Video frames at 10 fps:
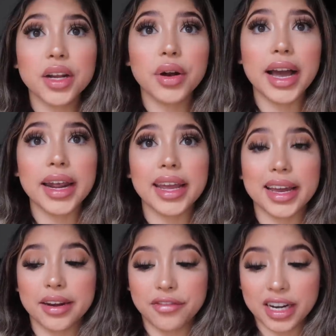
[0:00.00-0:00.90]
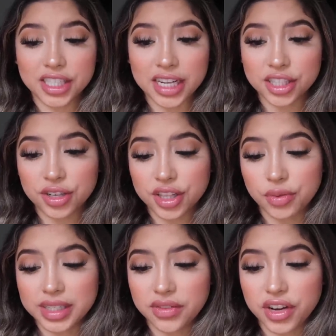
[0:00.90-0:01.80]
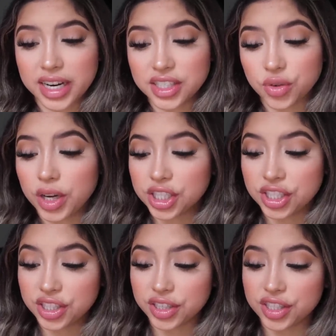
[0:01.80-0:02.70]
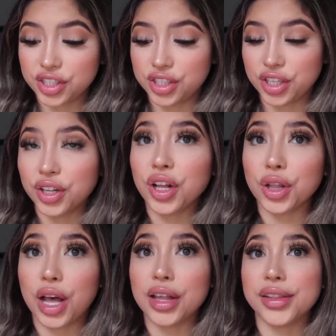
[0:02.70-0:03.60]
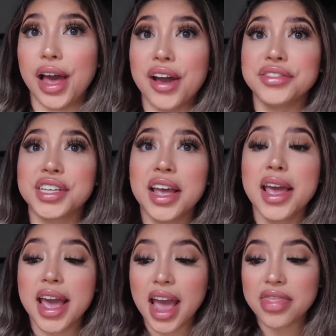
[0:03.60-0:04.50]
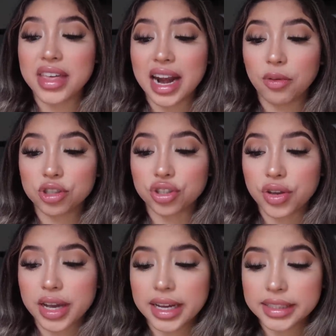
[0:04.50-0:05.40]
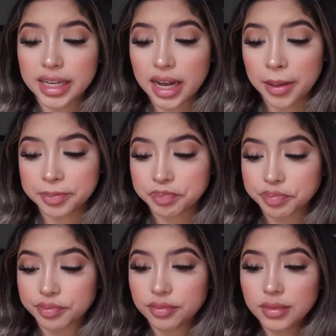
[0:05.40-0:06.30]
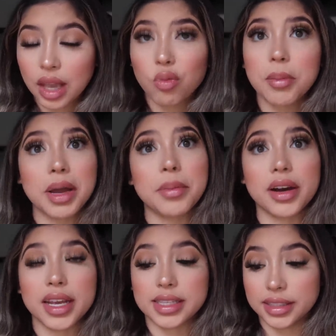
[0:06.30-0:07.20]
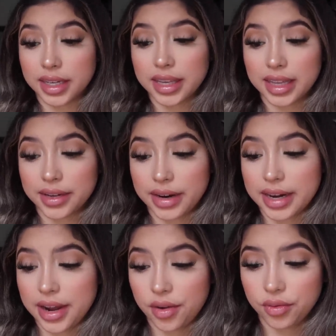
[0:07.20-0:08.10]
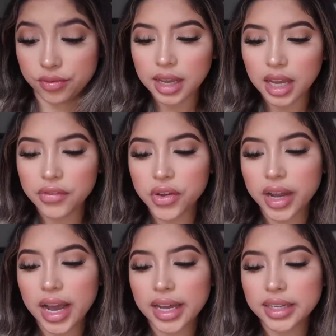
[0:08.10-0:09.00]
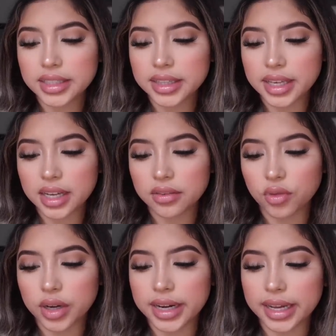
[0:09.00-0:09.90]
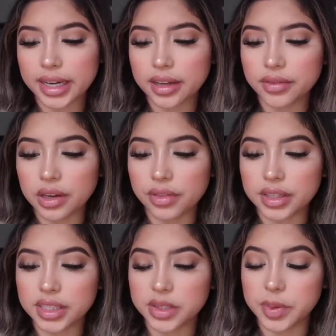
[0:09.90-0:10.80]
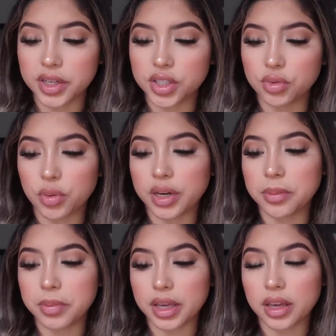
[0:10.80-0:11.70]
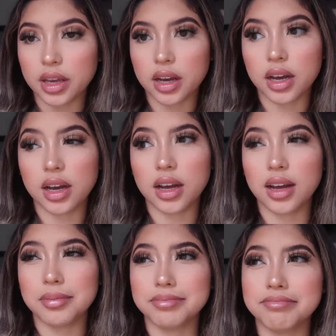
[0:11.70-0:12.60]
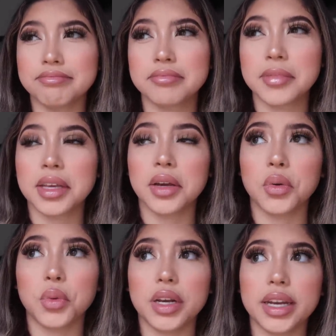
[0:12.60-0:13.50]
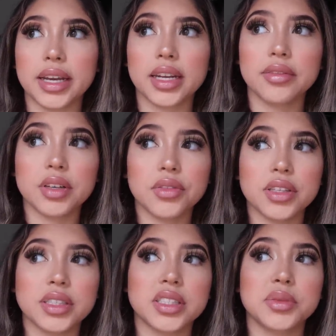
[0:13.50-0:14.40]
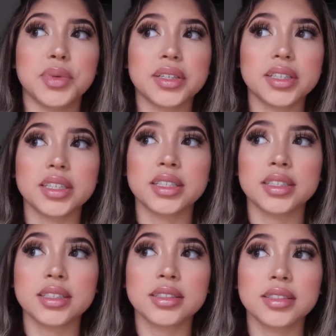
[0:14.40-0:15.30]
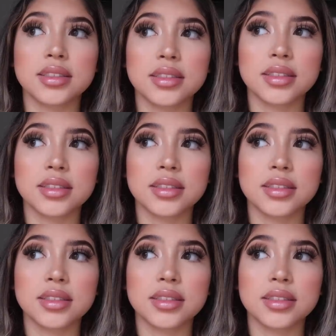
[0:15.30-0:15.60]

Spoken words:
gonna go ahead and finish answering the rest of your guys' questions. There's still a lot left, and then I will show you guys what my body is looking like right now. If you had to think of one negative of this experience, what would it be? One negative of this experience,